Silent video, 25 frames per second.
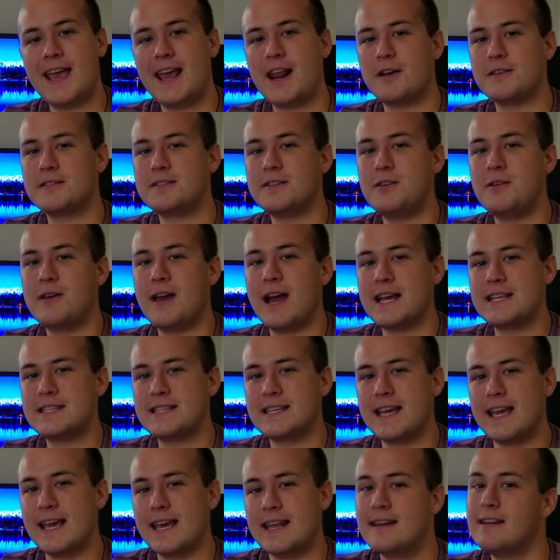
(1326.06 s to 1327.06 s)
and I'll see you guys
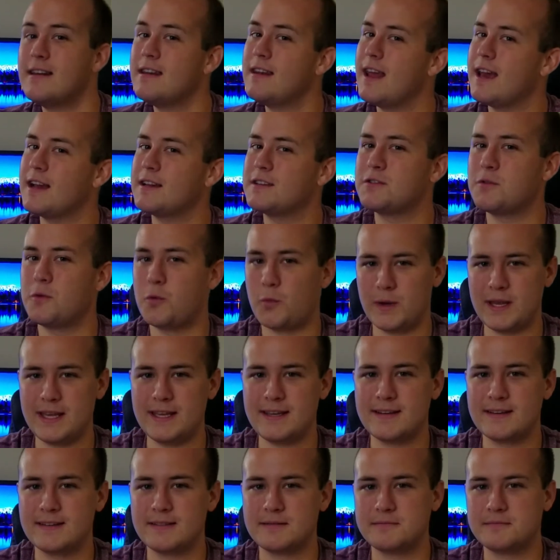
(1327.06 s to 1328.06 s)
again next
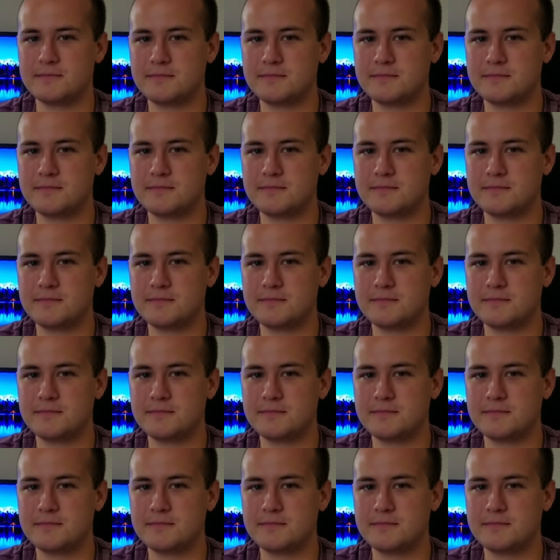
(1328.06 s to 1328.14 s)
week.